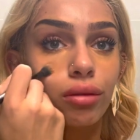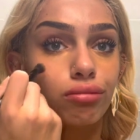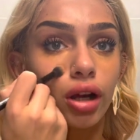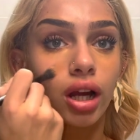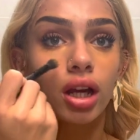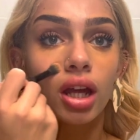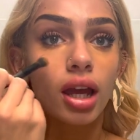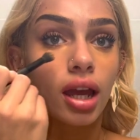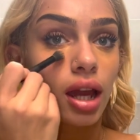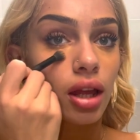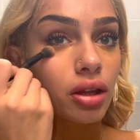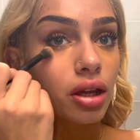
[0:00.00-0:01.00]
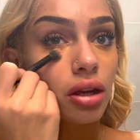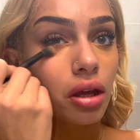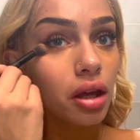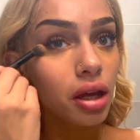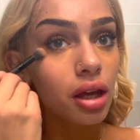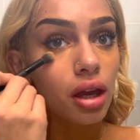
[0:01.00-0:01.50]
Bruh. And then
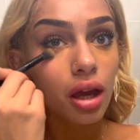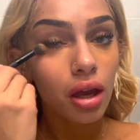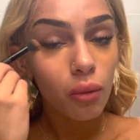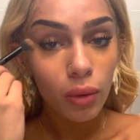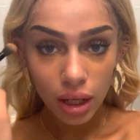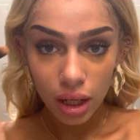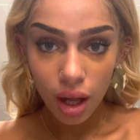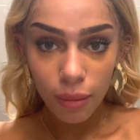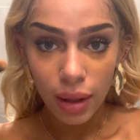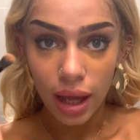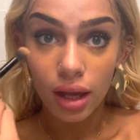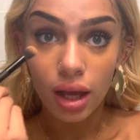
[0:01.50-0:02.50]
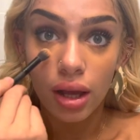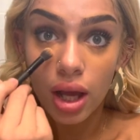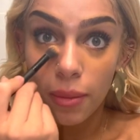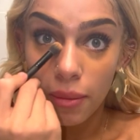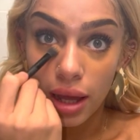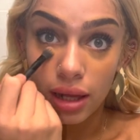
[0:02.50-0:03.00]
when I come back, I
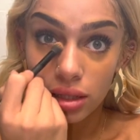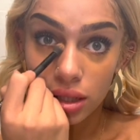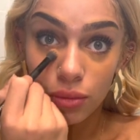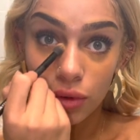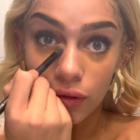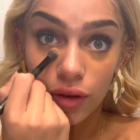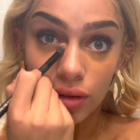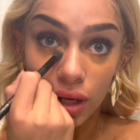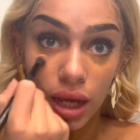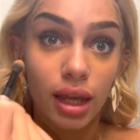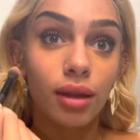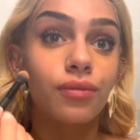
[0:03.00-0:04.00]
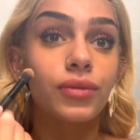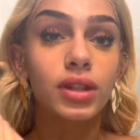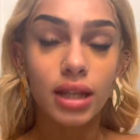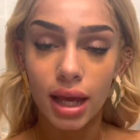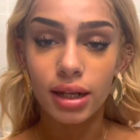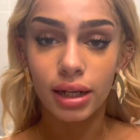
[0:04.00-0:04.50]
come back tomorrow night,
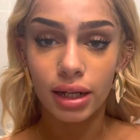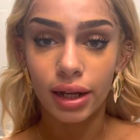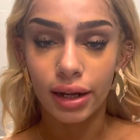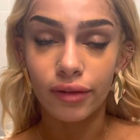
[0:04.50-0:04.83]
Saturday night,